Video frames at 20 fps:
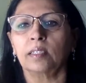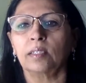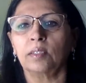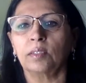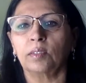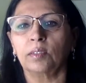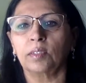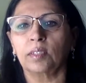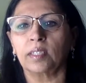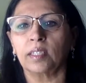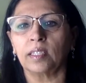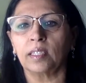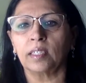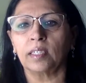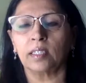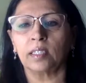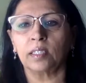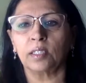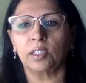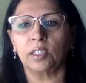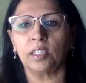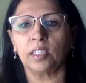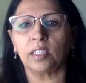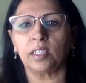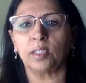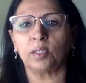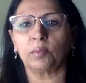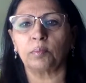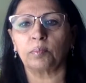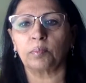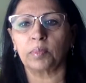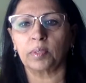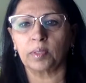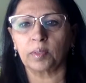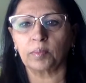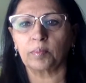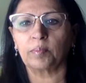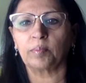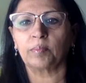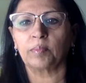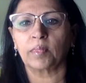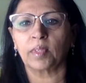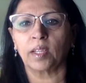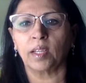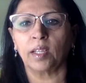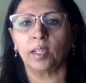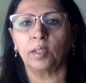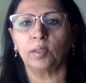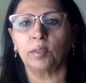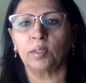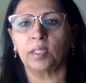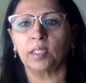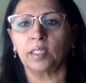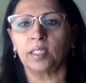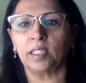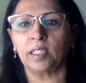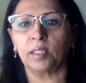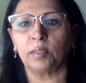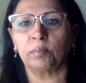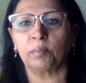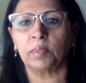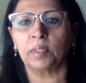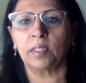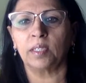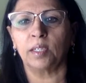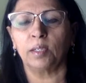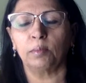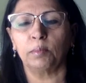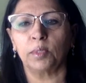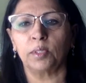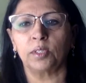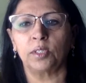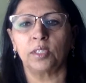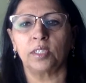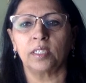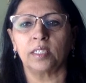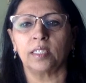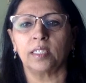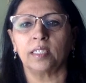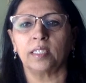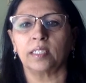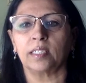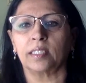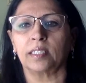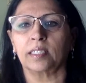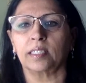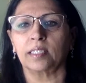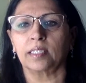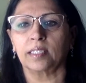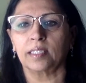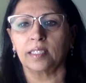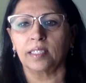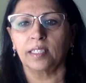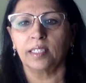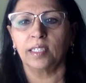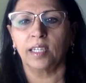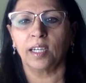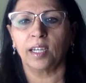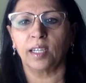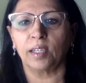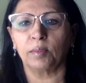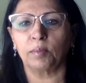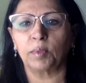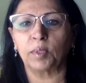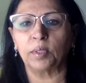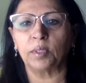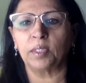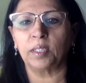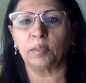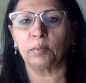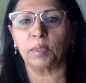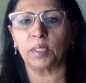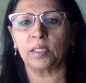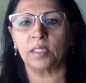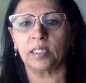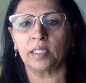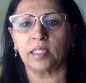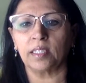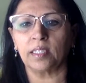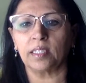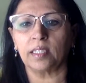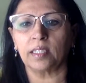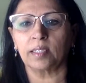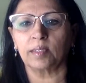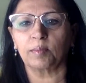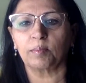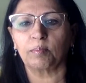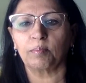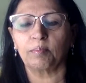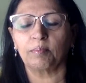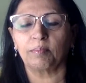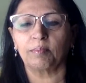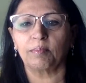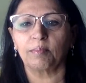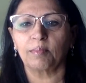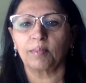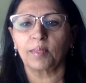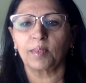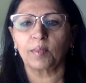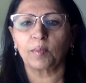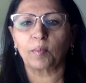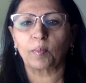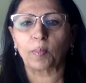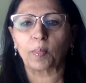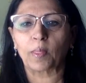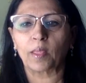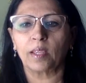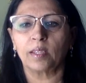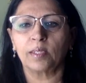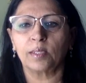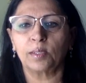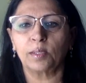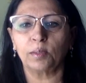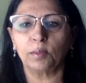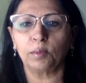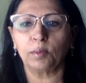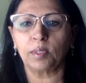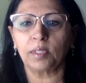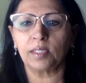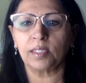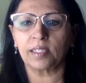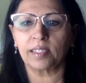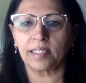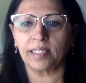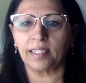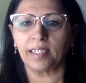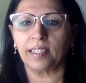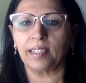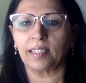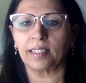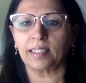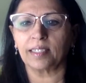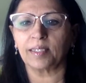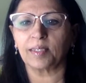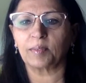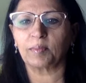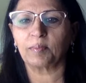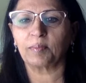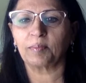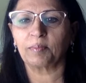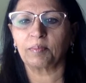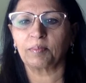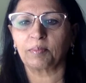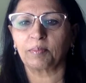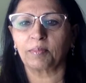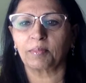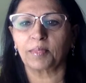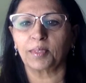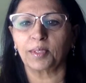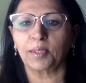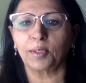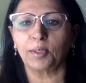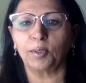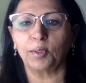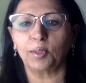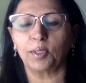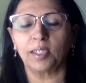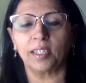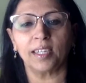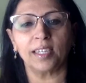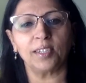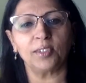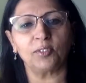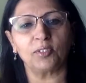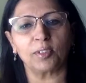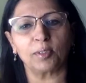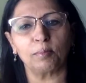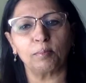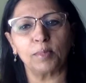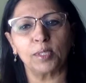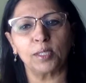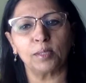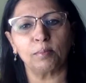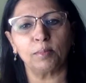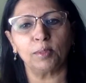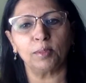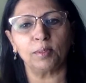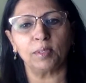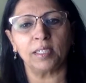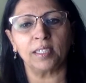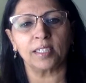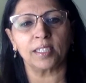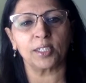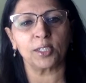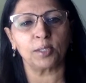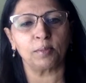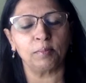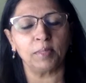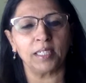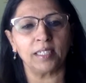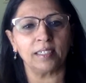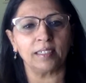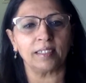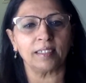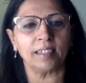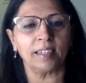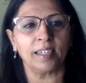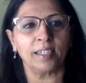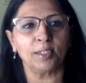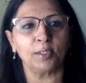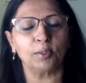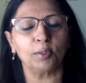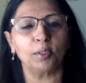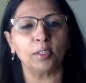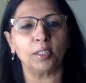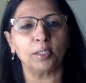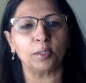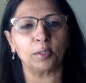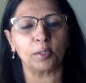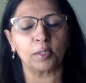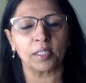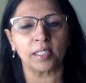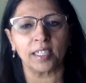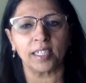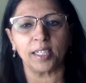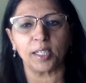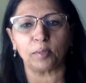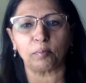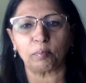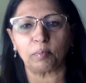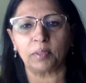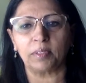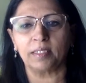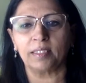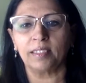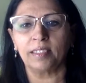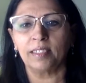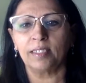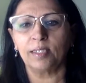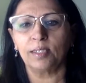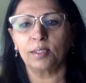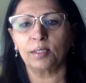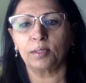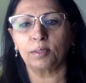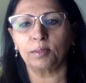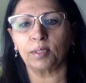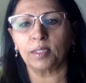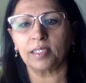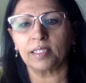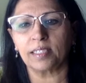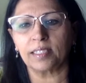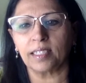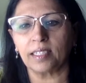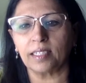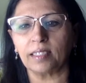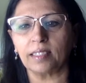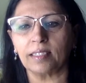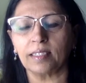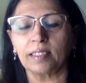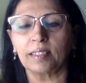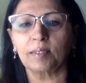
Okay, Hardeep. Hello, Hardeep. Amarjeet. I am good, Amarjeet. Suraj Singh. Good night from Jammu and Kashmir. Are you going to sleep? Suraj Singh.